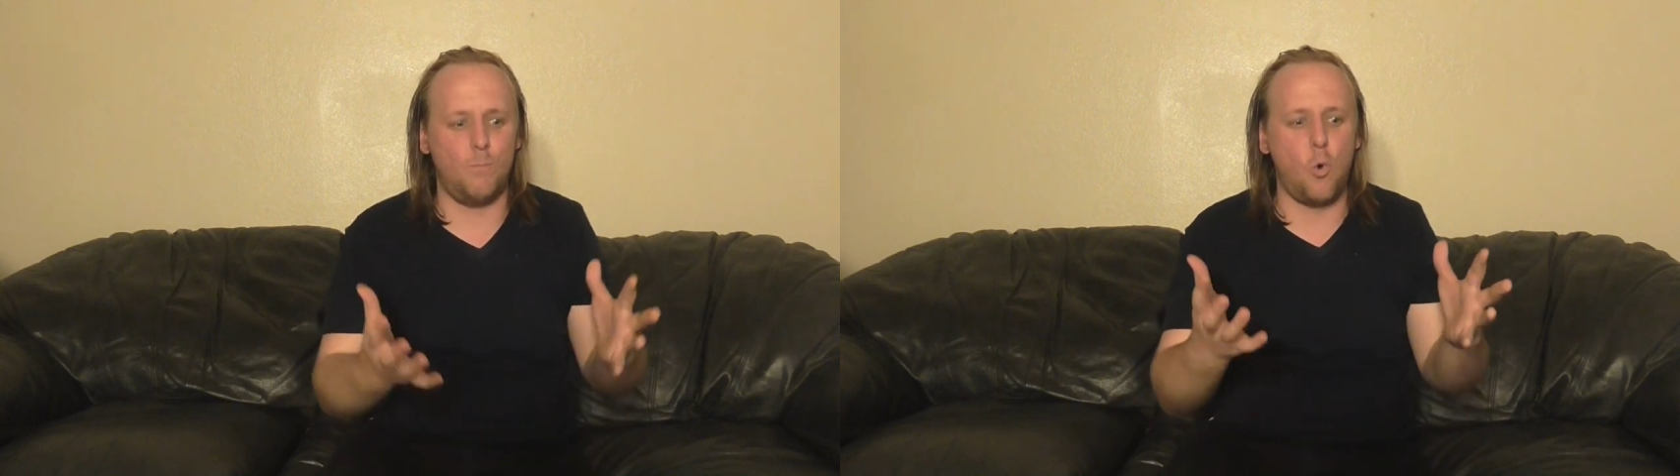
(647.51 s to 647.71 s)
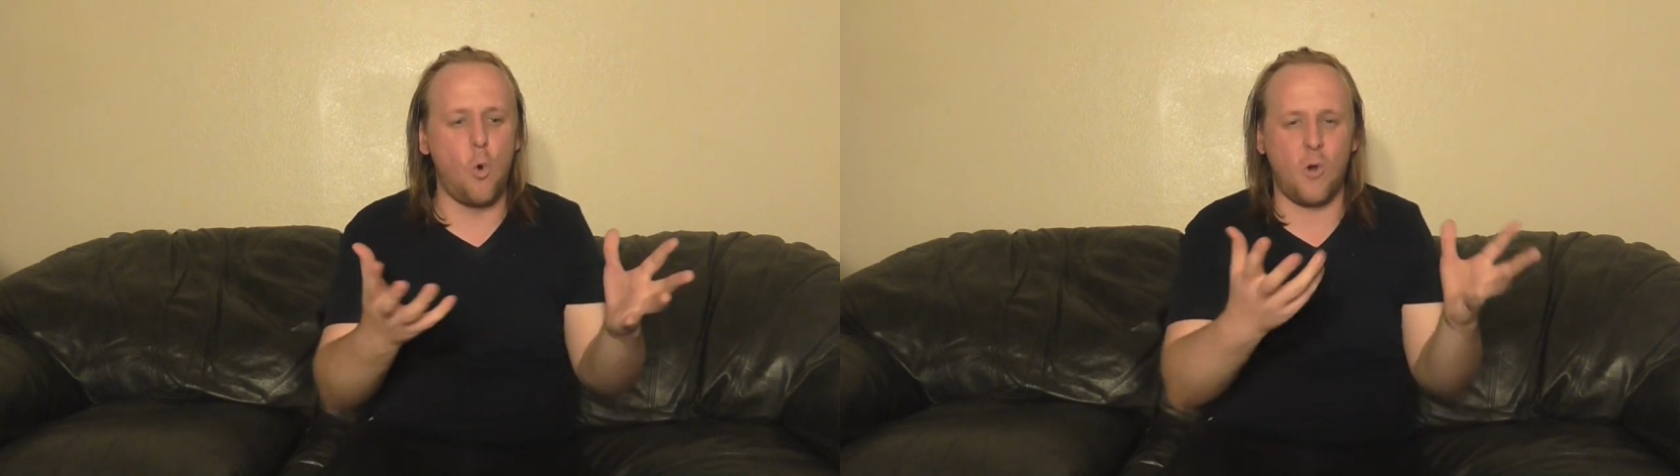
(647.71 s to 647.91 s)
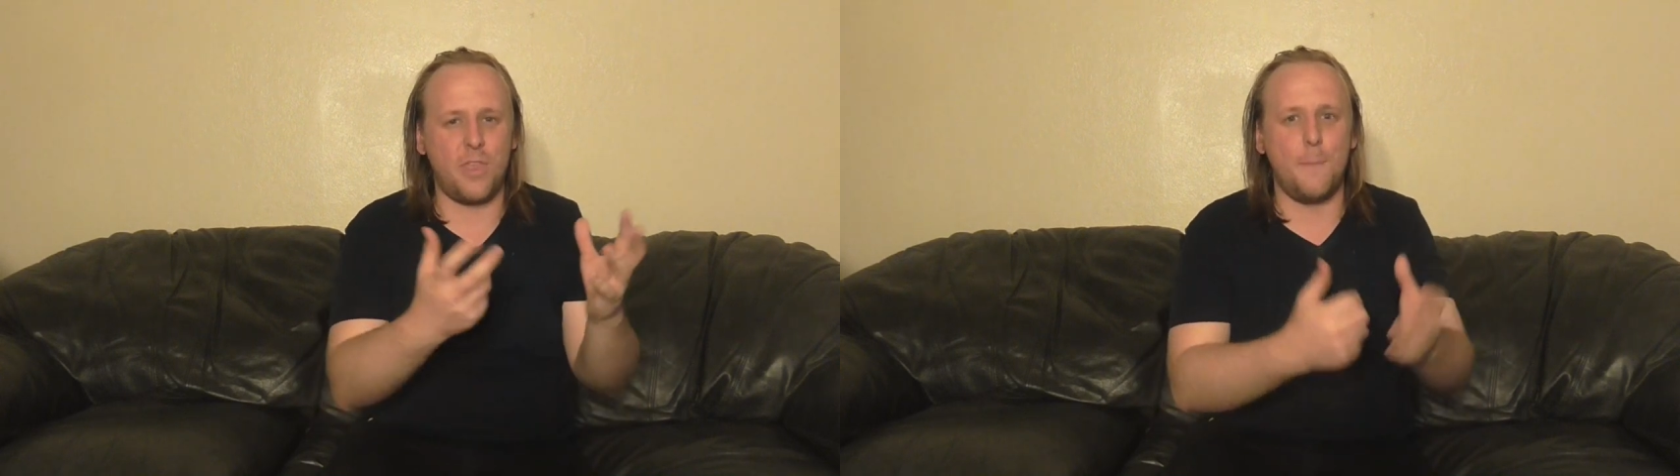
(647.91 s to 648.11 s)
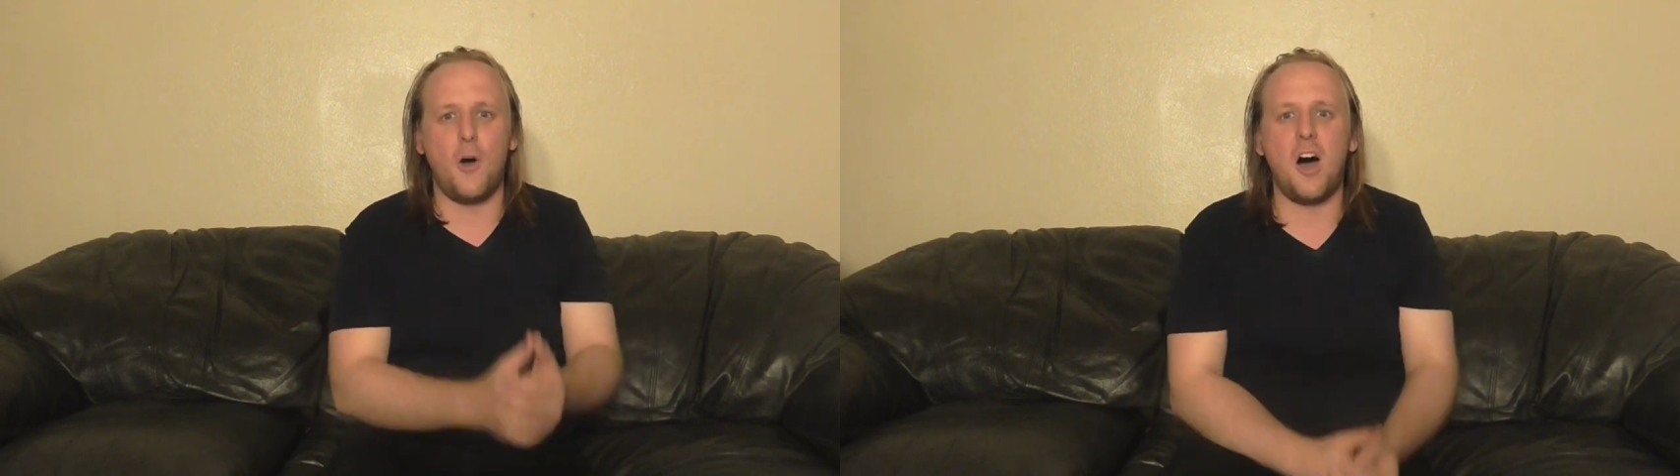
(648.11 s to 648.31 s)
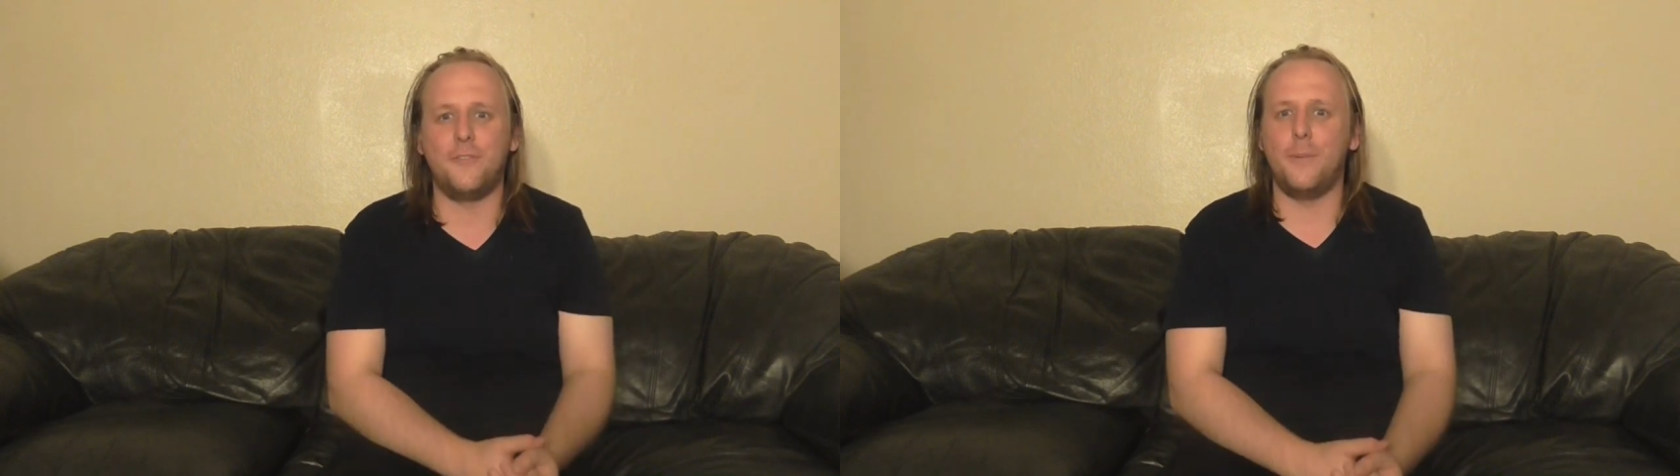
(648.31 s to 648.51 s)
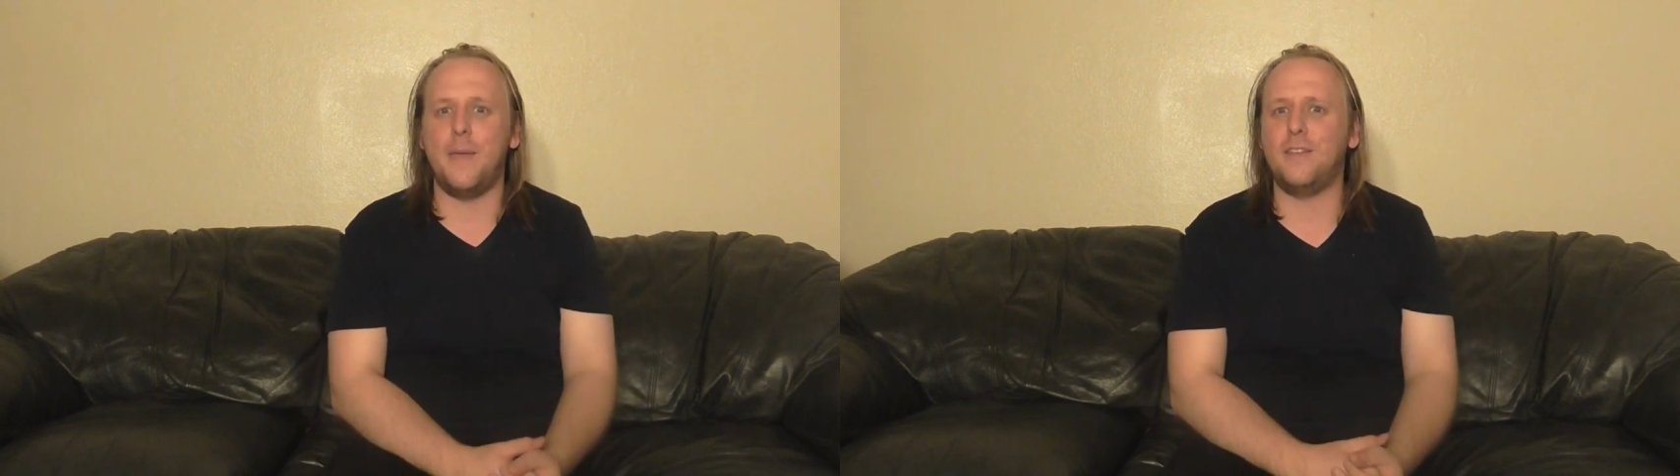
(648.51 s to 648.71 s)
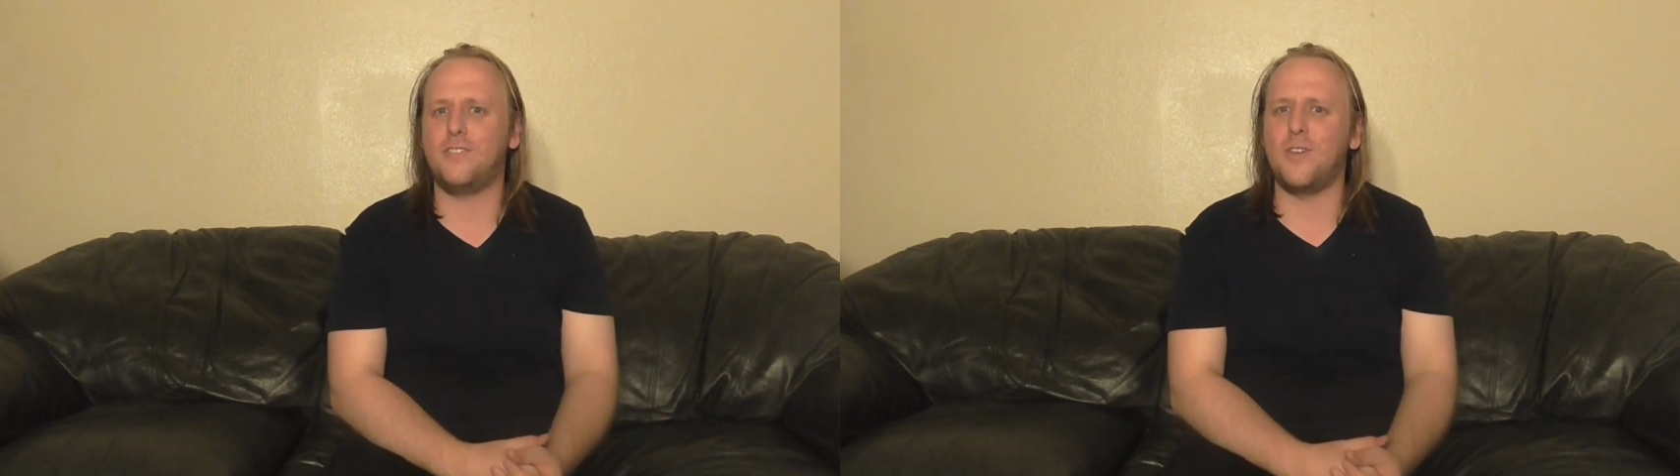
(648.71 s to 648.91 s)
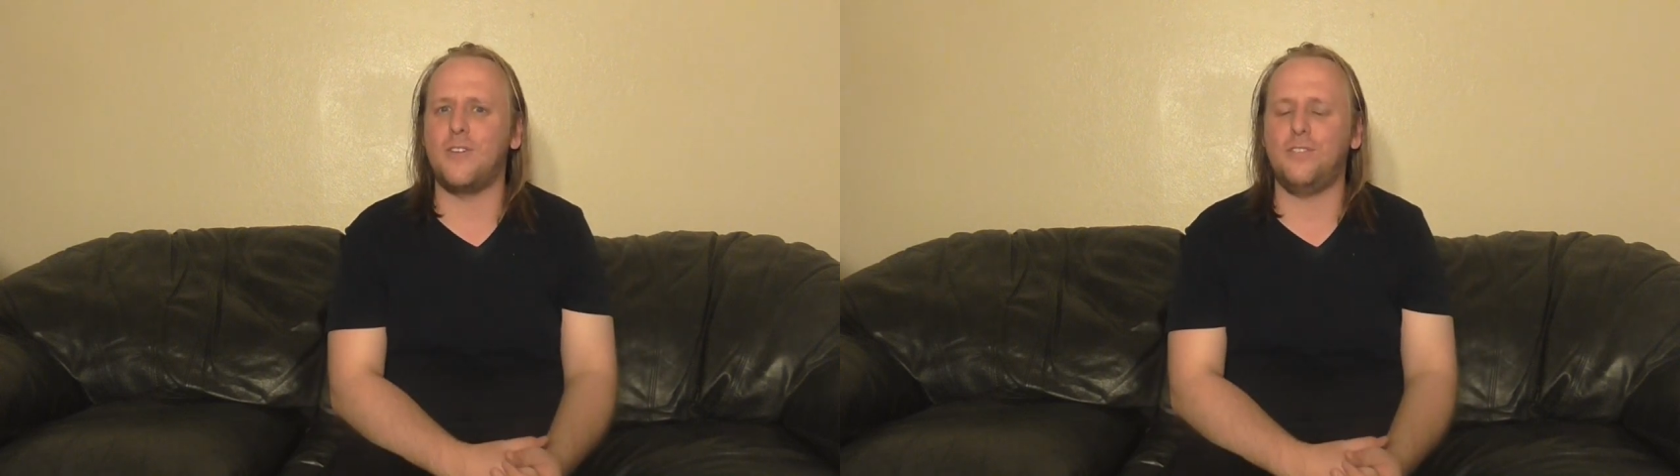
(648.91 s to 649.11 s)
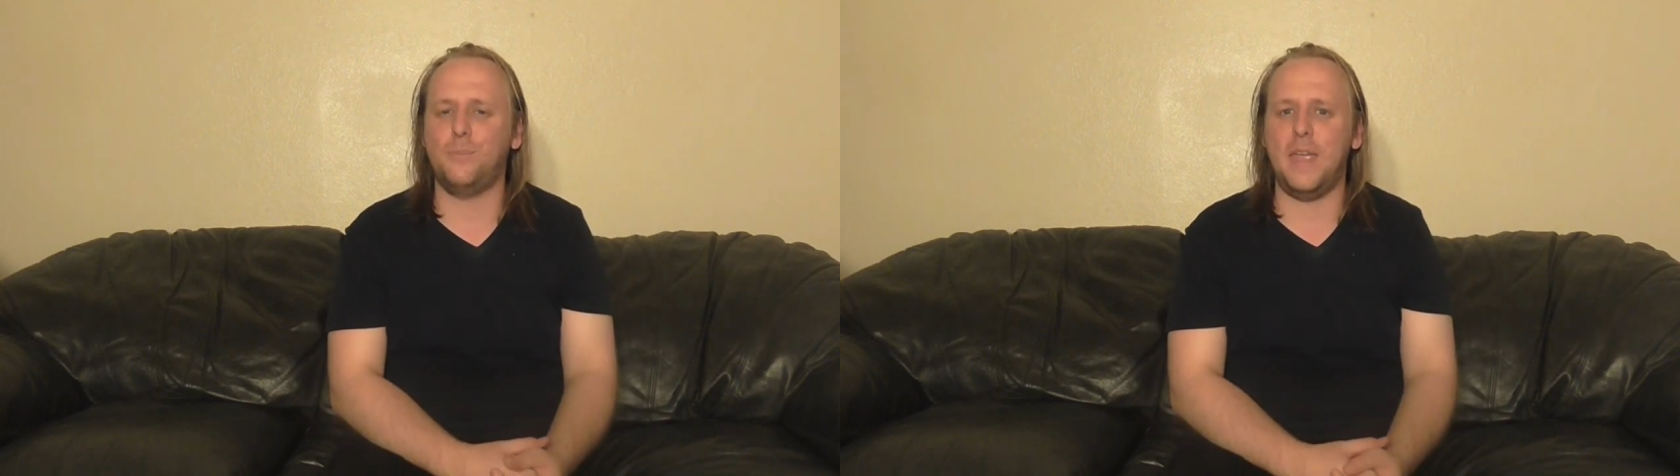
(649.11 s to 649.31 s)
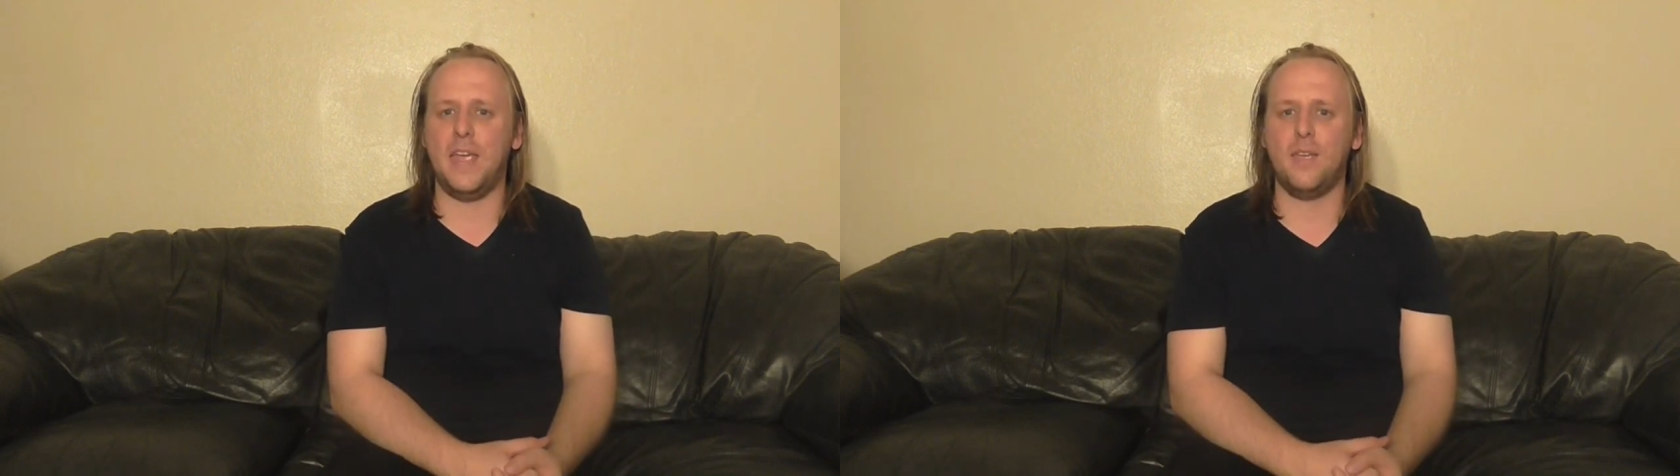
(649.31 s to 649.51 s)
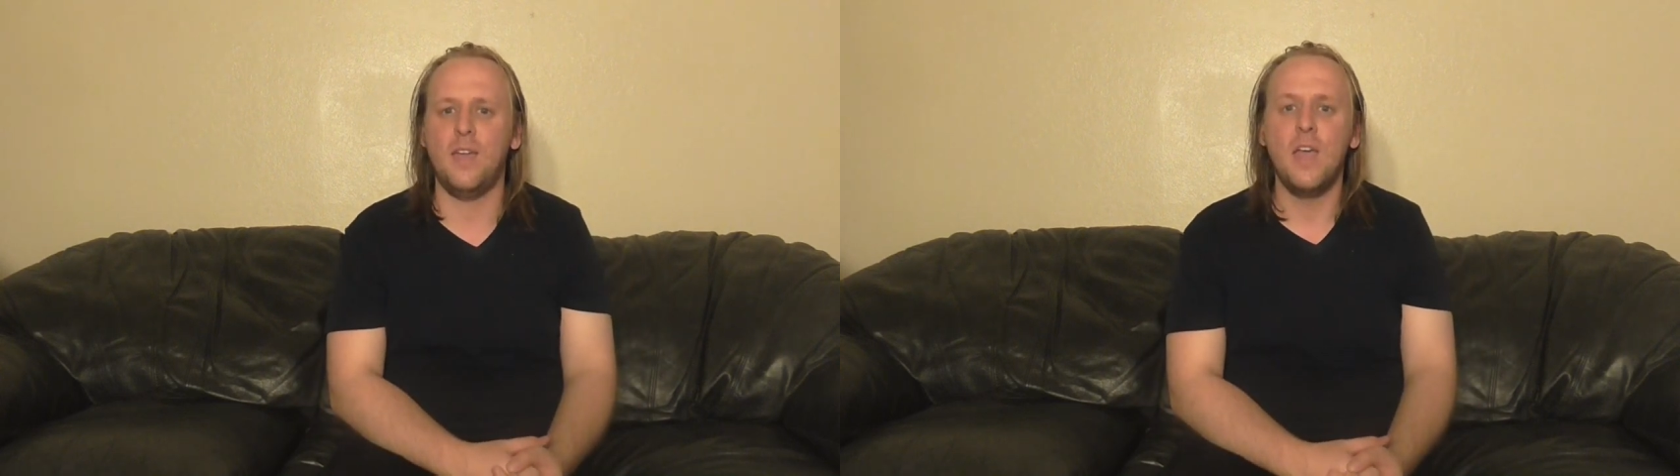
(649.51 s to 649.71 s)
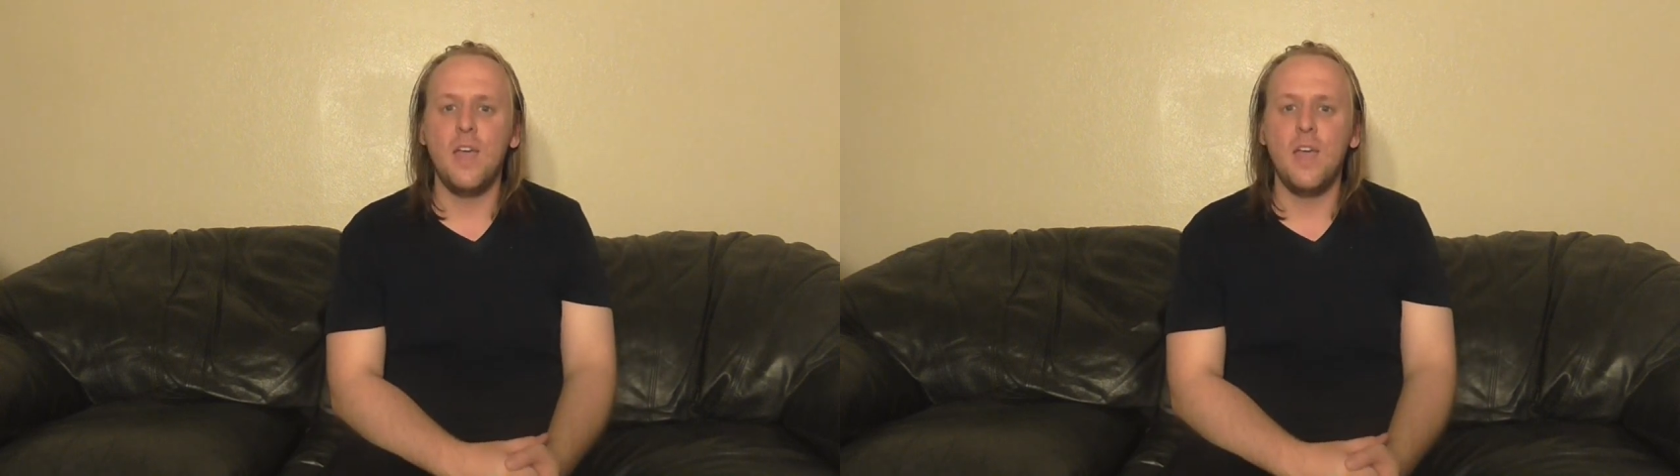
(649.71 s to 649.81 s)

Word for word: whore them off a bit, so to speak.